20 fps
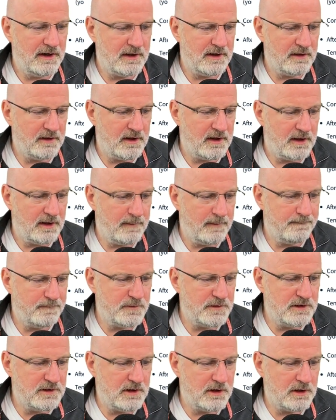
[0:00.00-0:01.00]
Click there,
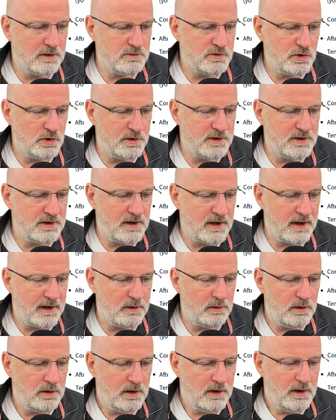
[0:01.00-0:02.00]
you go join
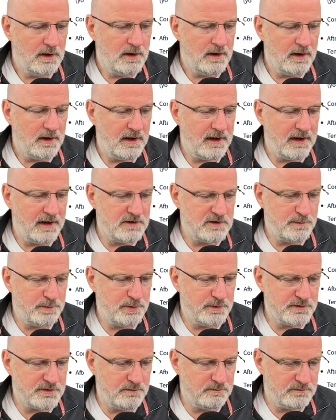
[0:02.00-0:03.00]
now, and you
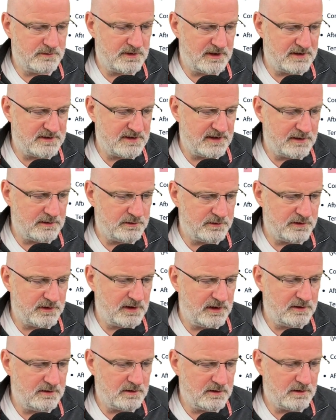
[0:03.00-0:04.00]
put some details
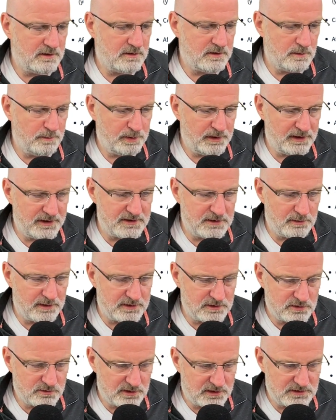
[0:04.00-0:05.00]
in, complete the
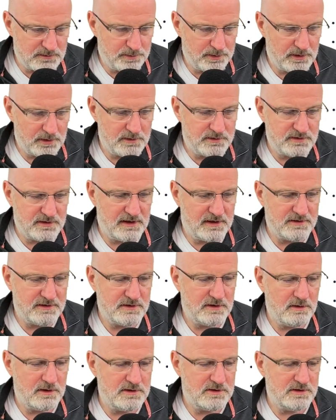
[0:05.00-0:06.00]
registration
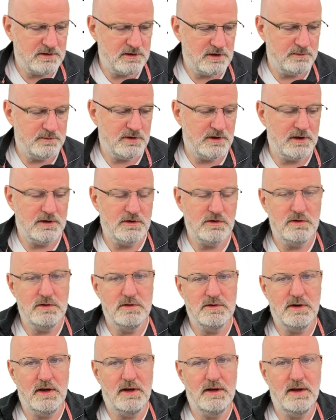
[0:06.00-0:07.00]
process, agree to terms and
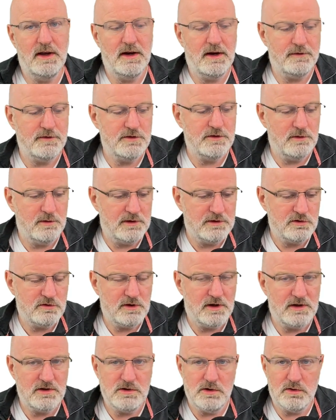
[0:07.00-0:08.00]
conditions, and then after the
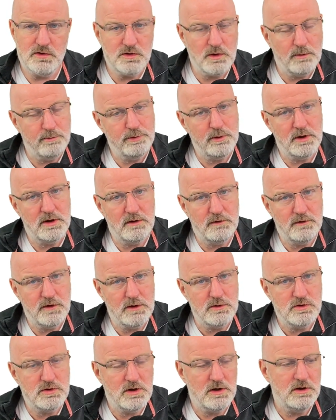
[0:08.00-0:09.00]
registration, at some point in the
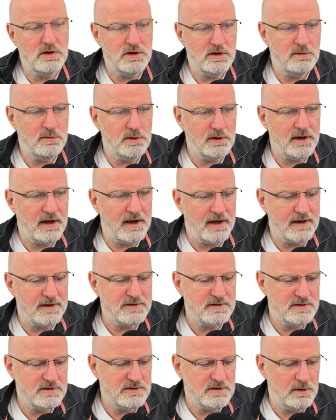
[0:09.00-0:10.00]
future, you will get
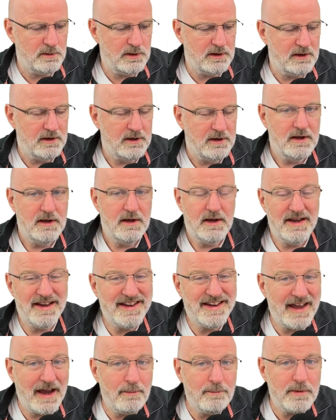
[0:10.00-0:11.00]
access to it.
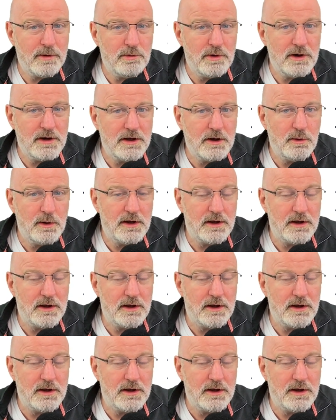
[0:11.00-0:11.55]
It can be really